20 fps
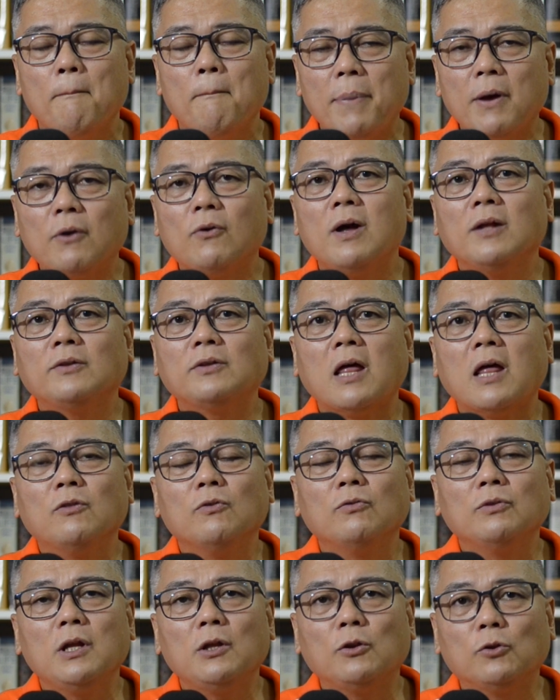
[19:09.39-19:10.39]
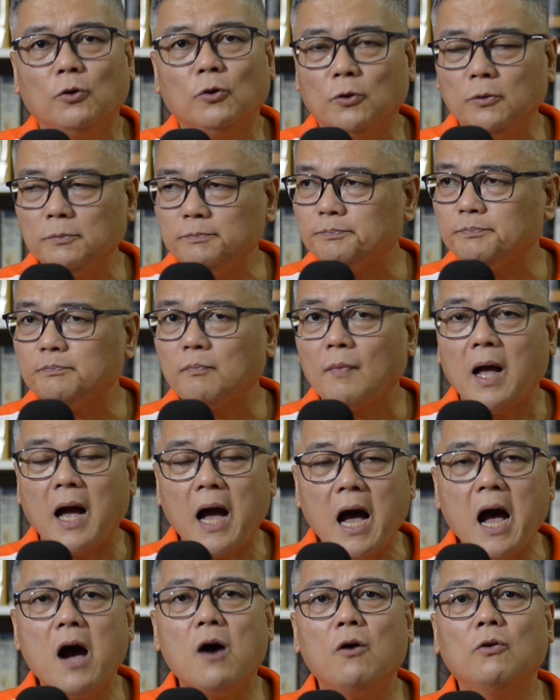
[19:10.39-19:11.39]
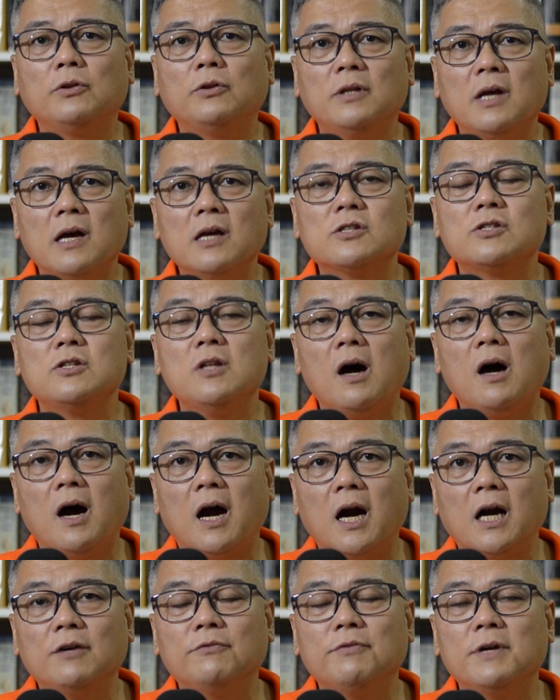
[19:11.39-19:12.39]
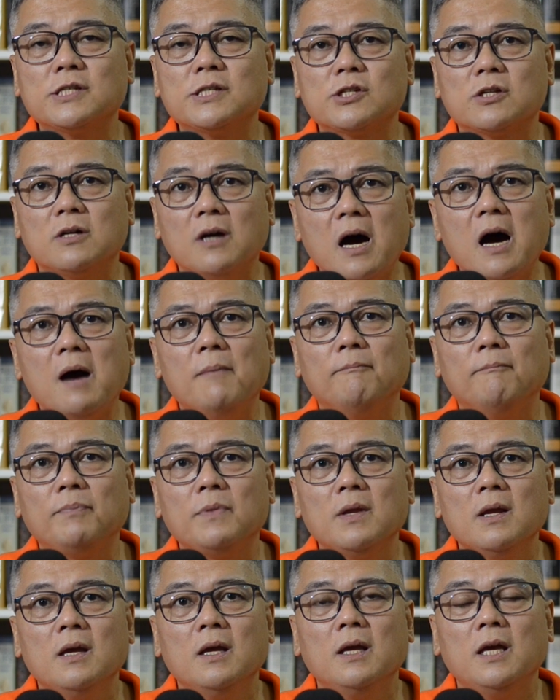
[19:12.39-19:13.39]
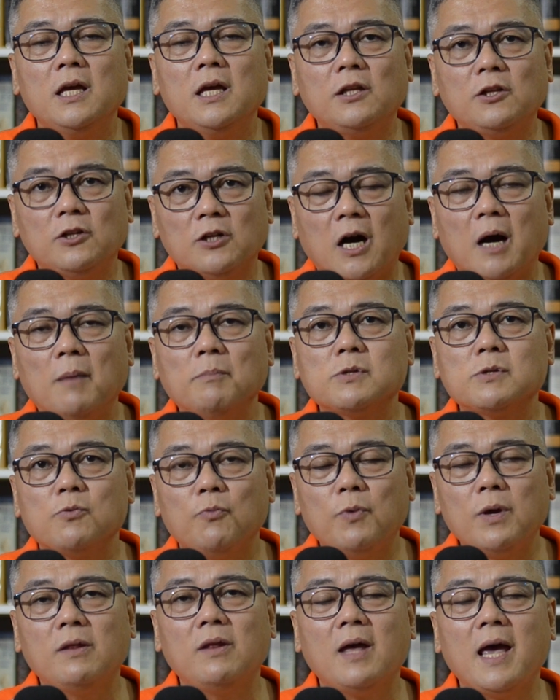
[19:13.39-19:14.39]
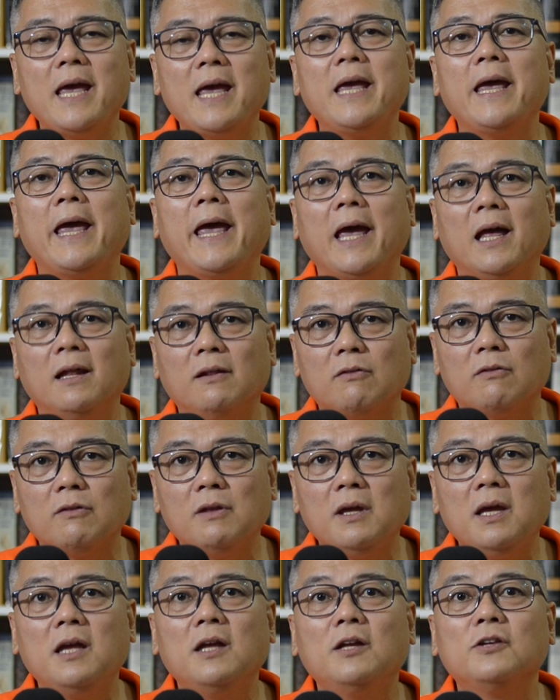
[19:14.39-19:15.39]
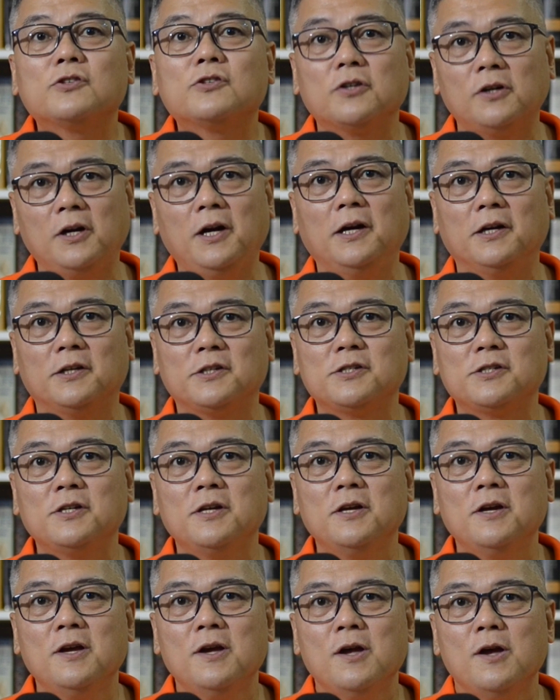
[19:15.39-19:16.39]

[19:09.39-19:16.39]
Pero ang tanong nito, how does the harvest come? It comes with a healthy church.